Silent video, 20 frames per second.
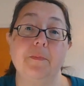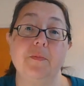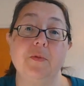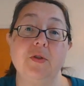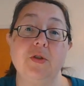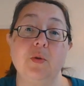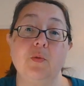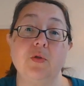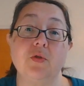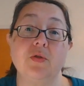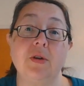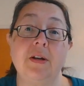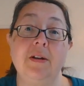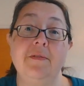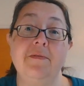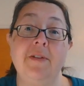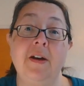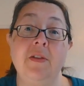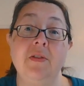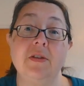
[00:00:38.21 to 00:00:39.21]
So we're trying
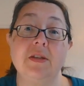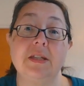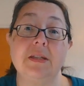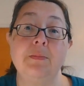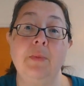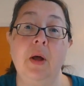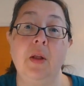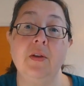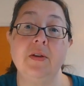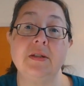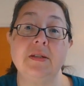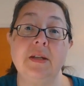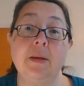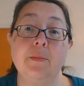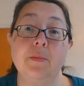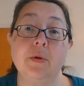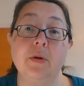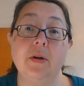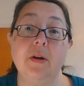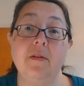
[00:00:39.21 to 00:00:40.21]
to find the smallest
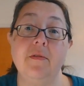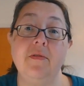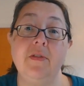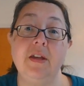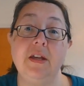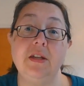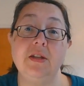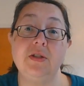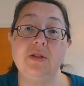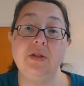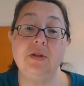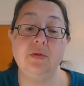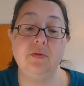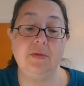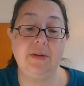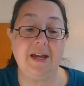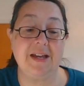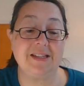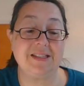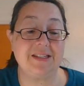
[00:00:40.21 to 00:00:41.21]
number of these two
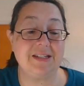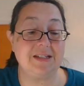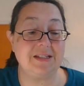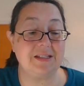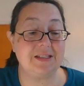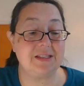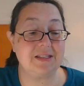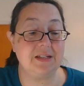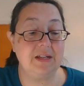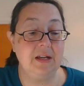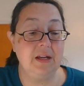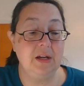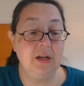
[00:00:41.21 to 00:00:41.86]
guesses.